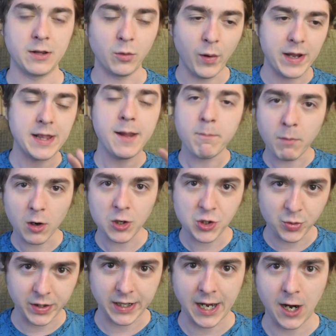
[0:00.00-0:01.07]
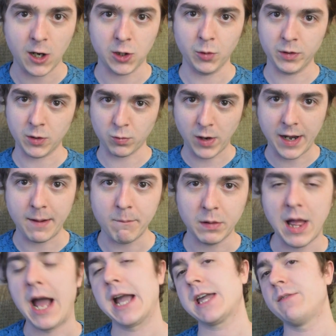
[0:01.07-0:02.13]
and the way they merge with the character with the red and
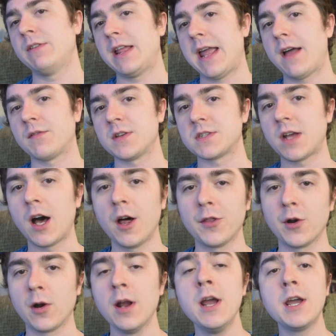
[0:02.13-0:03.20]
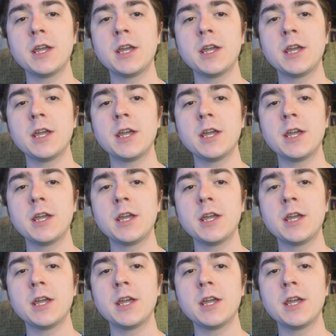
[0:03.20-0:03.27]
black and then they have this other